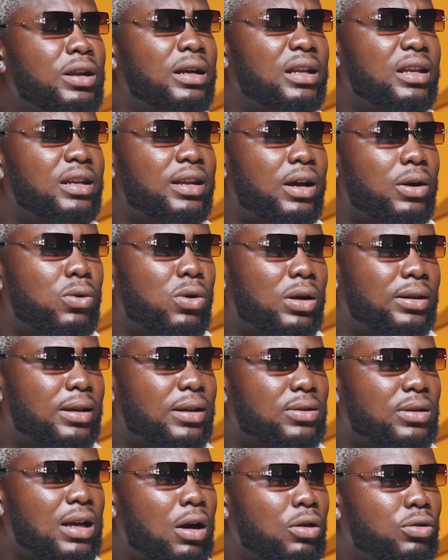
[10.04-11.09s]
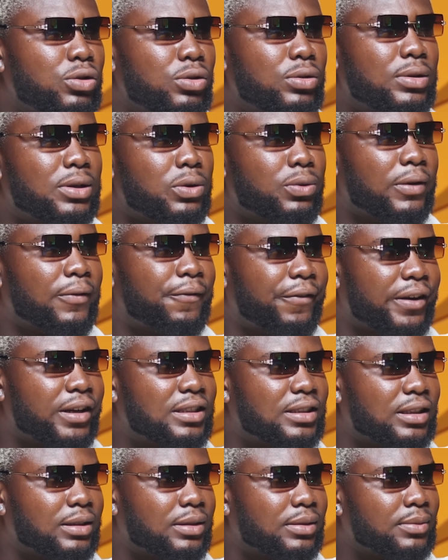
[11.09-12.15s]
you clean the gutters, how do you deal with
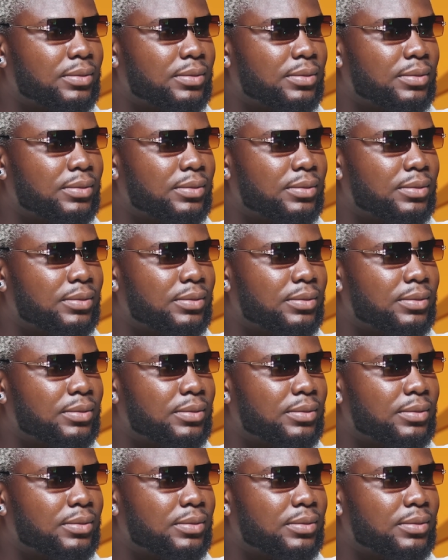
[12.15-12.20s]
friction?